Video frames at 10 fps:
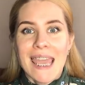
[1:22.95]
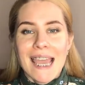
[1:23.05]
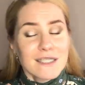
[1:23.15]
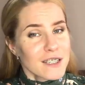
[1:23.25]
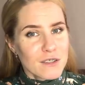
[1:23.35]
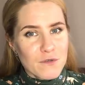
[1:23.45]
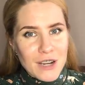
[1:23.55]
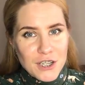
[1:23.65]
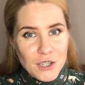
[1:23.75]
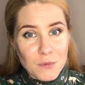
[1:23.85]
And in
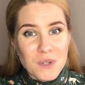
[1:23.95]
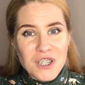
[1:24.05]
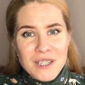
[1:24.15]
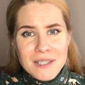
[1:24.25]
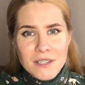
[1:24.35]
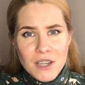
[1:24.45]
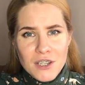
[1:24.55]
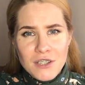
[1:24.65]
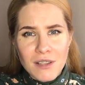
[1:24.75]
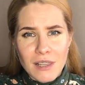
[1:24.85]
Russian, we just
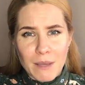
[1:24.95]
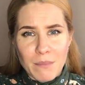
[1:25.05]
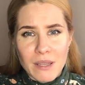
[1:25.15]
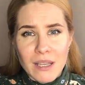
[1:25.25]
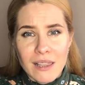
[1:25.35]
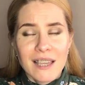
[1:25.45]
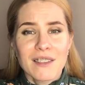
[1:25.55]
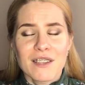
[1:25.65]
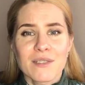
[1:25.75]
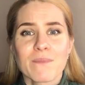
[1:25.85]
touch the lip like
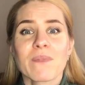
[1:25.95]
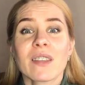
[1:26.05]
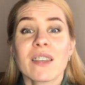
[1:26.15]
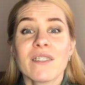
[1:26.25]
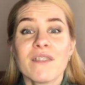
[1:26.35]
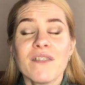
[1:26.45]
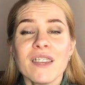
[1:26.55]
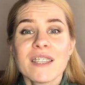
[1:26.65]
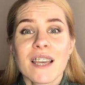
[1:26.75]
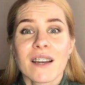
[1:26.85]
this.
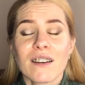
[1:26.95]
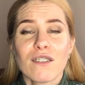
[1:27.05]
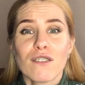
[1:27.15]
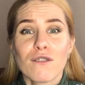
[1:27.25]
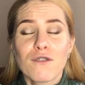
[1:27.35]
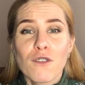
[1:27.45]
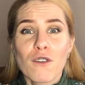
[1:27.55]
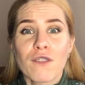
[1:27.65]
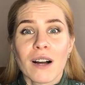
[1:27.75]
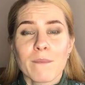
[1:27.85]
Vitya.
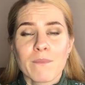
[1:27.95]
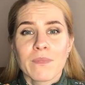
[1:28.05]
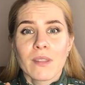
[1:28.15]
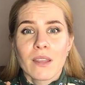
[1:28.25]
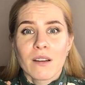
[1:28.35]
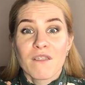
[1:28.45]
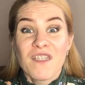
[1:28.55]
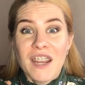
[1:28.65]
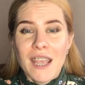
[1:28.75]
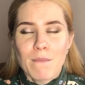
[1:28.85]
Vova,
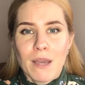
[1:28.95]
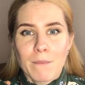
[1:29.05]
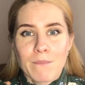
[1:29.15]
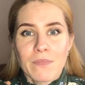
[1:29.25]
Vremya.